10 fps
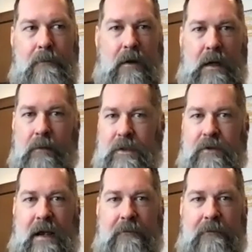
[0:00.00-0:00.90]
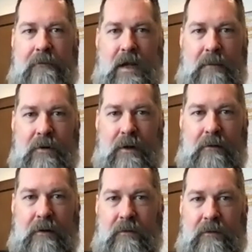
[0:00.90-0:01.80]
There was a traffic jam during
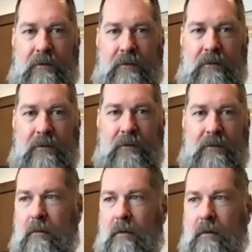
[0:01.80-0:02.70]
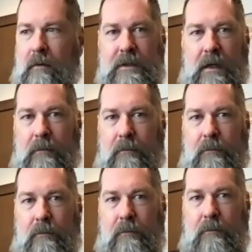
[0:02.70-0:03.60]
Christmas. There was a
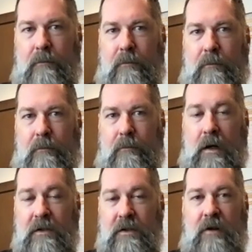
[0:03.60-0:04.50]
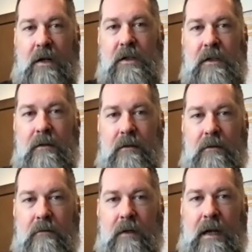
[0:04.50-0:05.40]
poor construction,
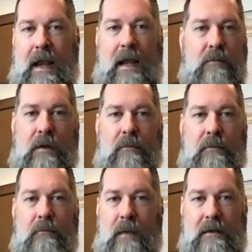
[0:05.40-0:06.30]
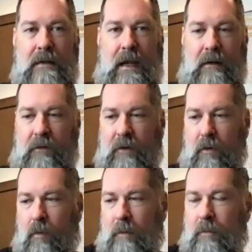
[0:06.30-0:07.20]
and it hadn't been maintained. So
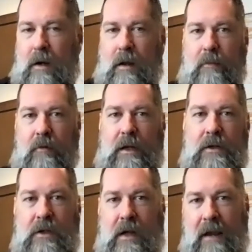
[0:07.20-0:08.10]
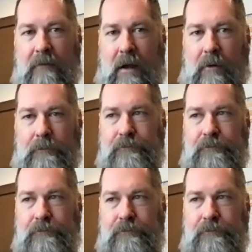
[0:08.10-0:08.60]
one part of the bridge gave out.